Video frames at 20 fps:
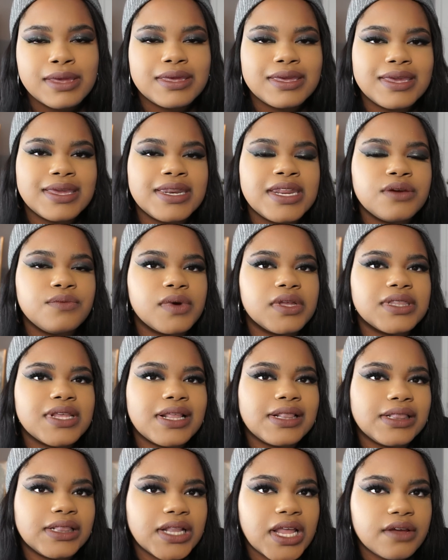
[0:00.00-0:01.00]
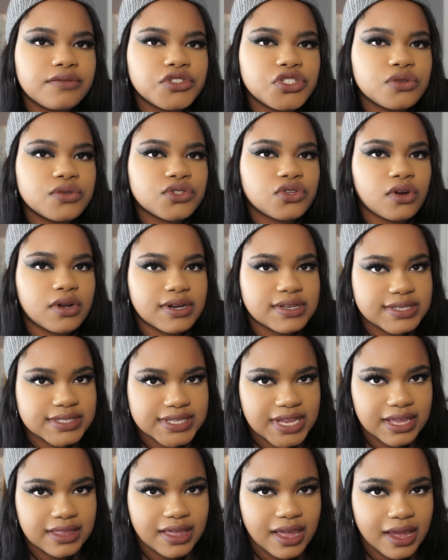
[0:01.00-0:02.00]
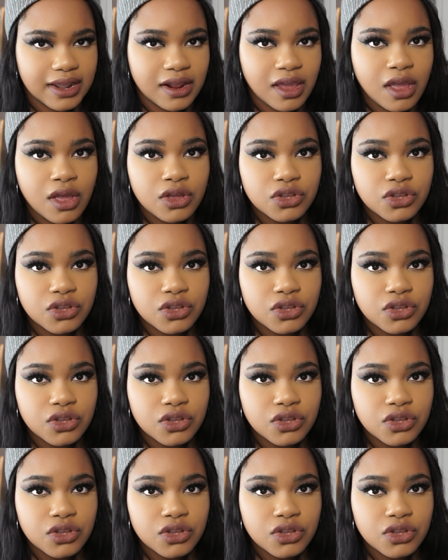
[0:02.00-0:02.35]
Anyone that loves you is gonna say that.